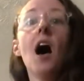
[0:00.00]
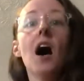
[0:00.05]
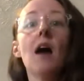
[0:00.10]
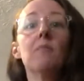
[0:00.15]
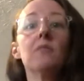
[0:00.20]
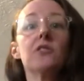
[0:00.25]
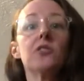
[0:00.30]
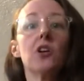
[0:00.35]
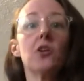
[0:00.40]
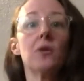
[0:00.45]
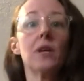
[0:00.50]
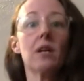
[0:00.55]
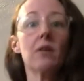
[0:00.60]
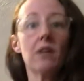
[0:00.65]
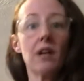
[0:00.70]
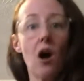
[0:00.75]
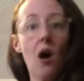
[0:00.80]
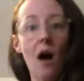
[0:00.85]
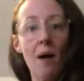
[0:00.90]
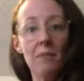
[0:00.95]
So here we
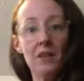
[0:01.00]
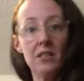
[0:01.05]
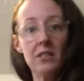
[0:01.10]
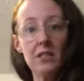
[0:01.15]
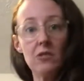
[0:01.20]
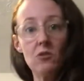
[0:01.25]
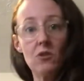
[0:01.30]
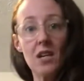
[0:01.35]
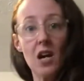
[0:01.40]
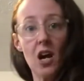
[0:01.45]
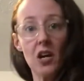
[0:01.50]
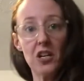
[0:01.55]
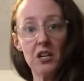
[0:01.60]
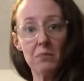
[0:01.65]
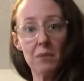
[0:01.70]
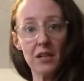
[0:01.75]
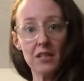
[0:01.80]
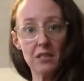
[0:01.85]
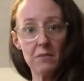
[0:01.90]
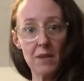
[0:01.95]
go, I'm gonna do the under
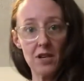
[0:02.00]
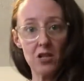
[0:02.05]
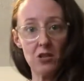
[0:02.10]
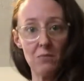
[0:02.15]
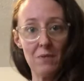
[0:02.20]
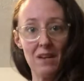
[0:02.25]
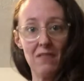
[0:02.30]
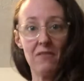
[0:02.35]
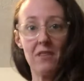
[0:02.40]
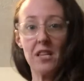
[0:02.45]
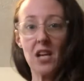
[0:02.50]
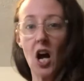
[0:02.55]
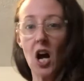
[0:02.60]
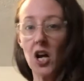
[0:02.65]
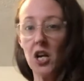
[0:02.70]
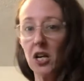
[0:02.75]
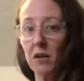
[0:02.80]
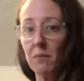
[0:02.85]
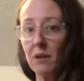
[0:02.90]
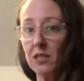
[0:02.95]
bust measurement. For the
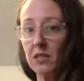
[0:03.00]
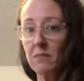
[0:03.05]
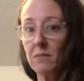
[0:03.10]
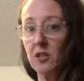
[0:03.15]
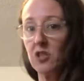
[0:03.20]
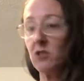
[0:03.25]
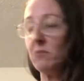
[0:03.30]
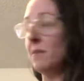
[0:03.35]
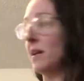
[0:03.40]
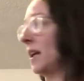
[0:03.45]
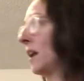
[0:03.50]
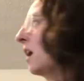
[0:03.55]
under bust measurement,